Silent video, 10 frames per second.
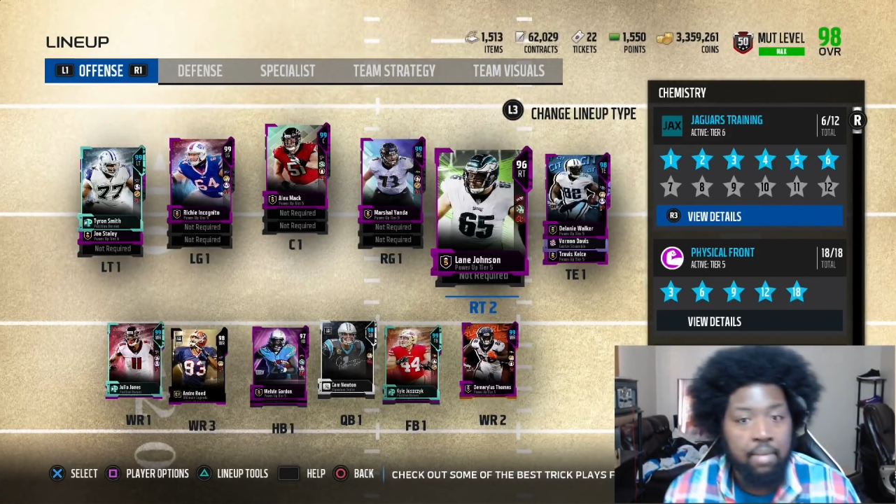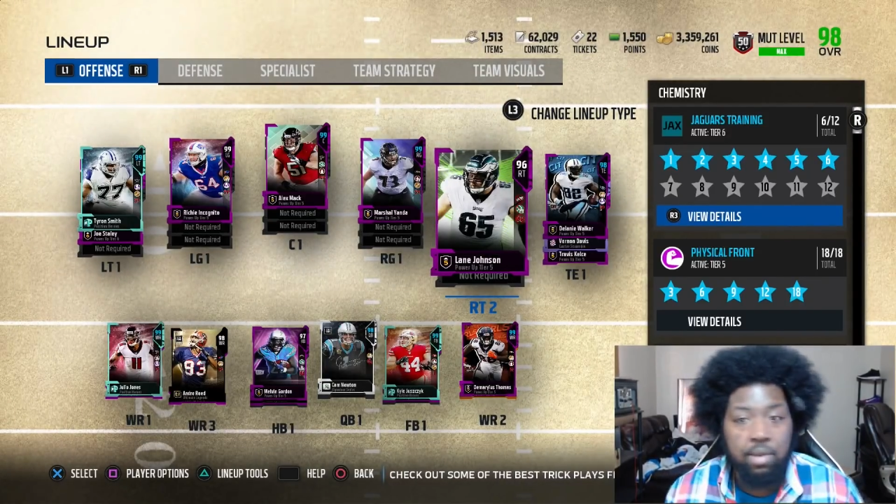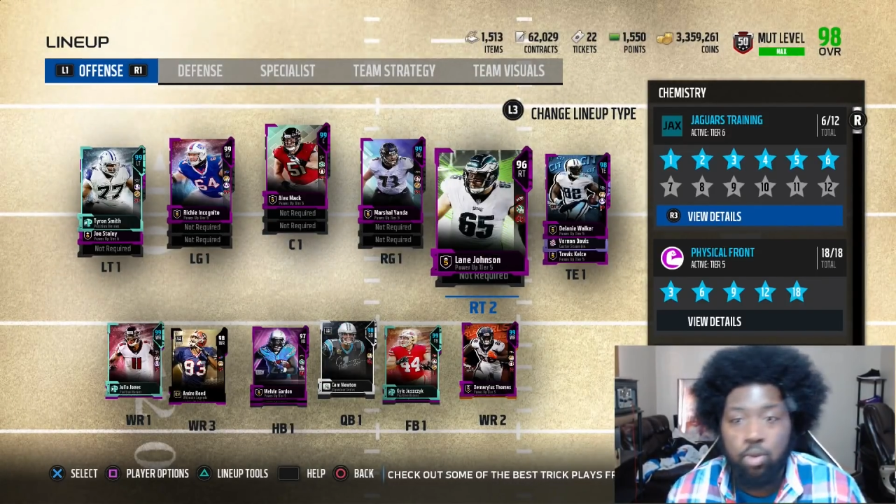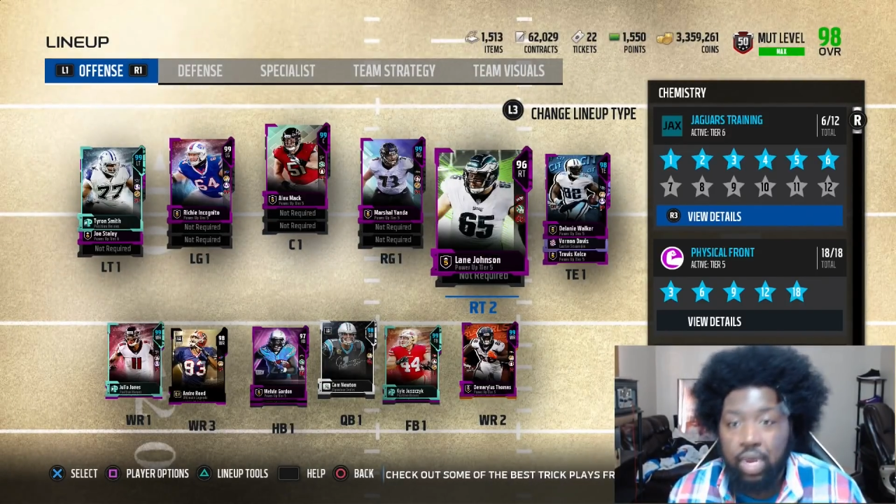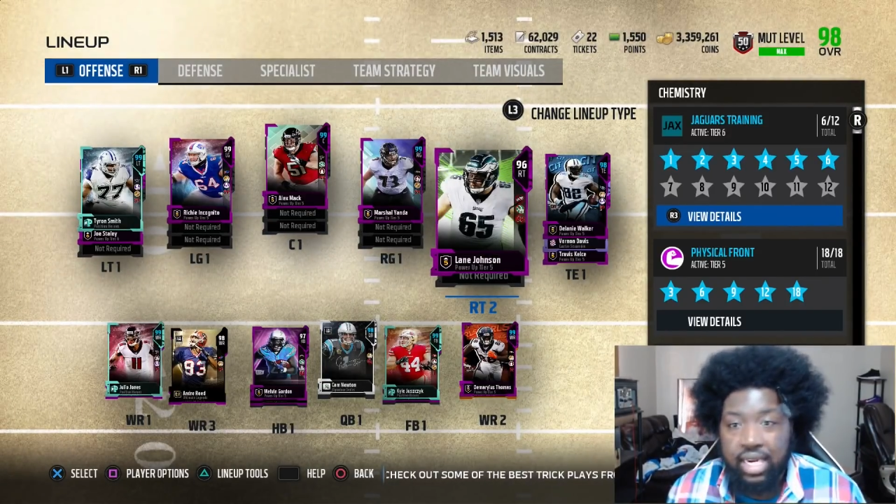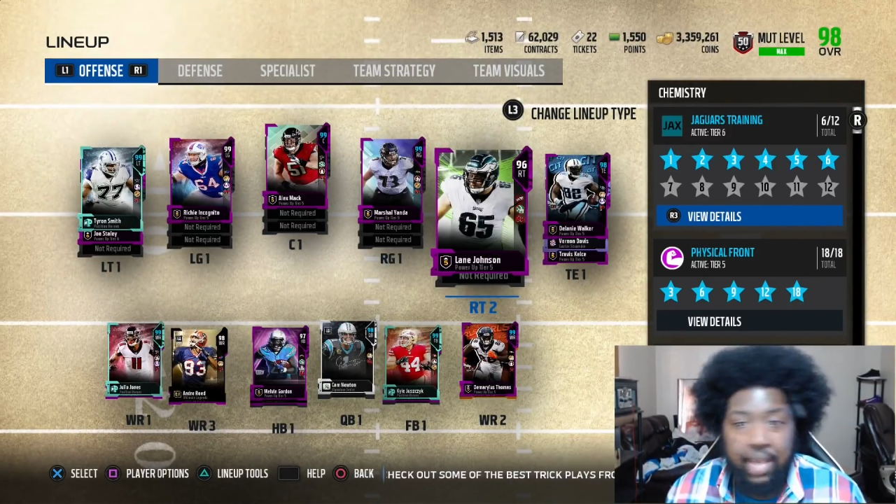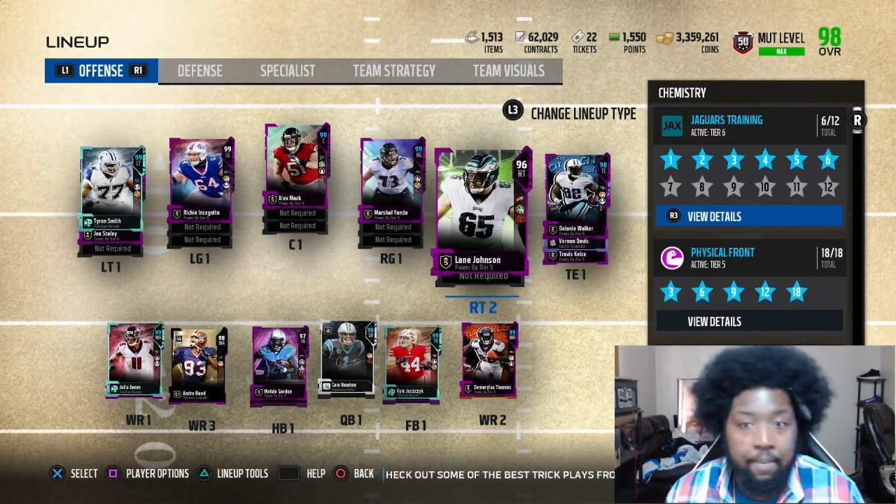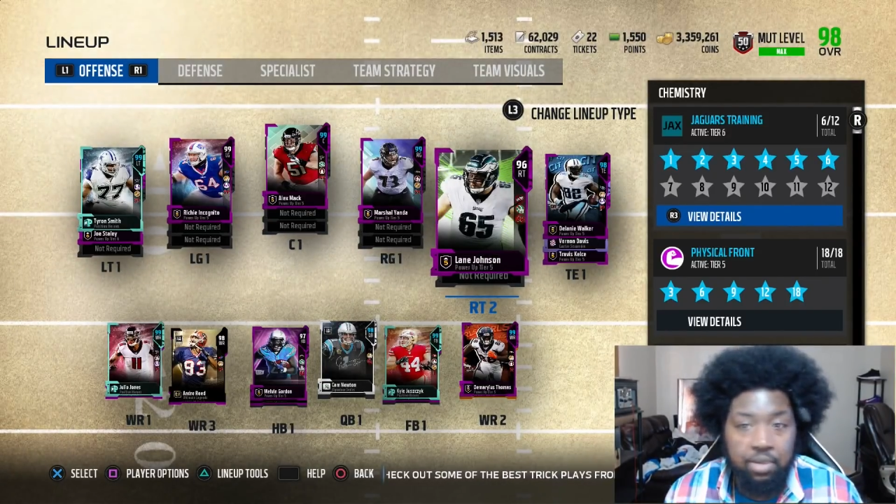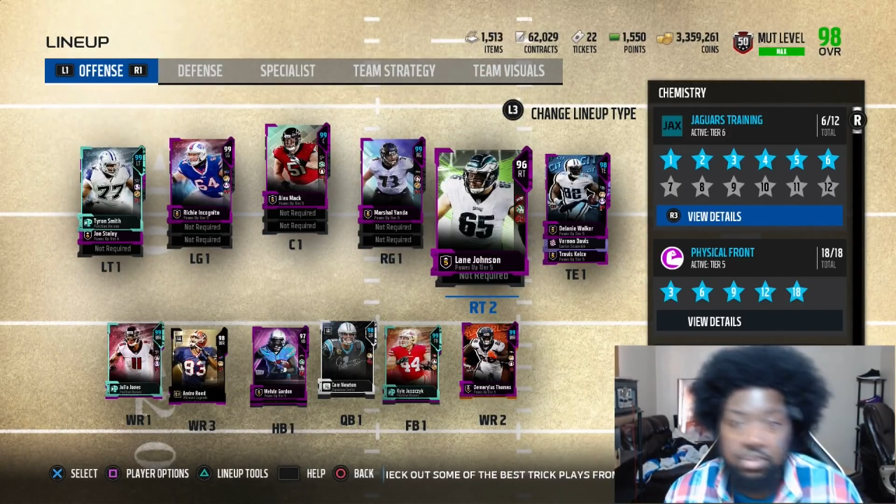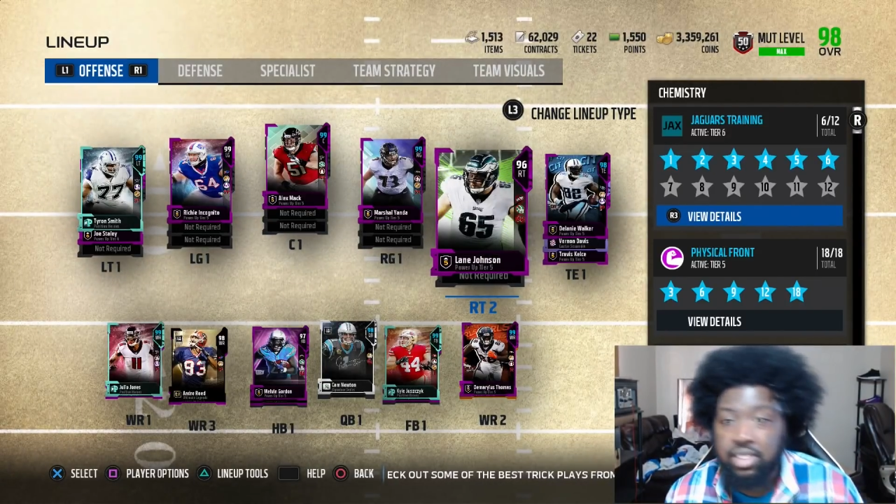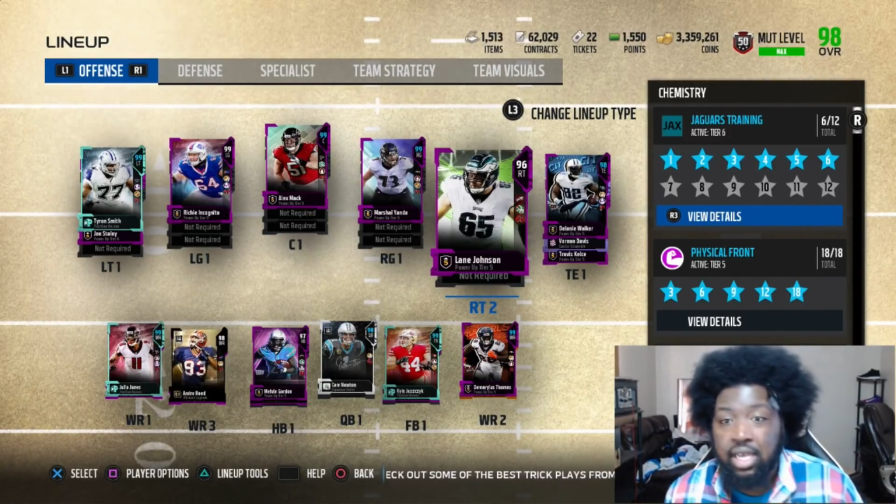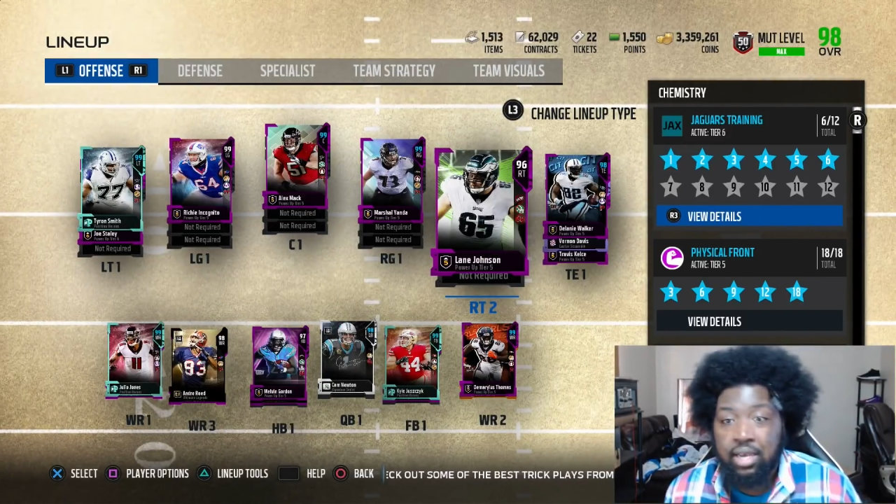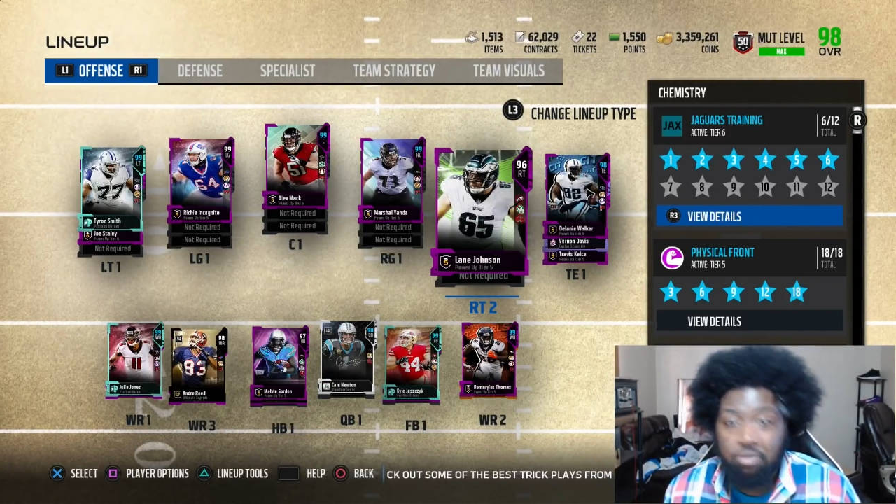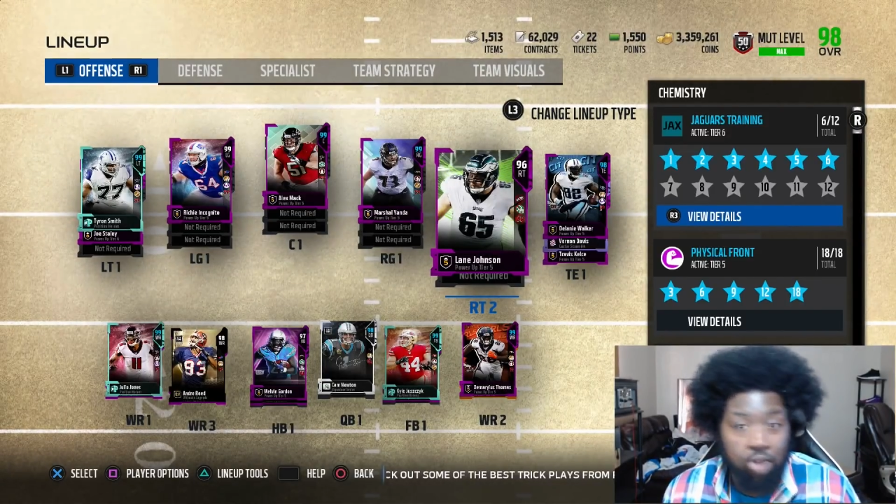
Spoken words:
maybe one that boosts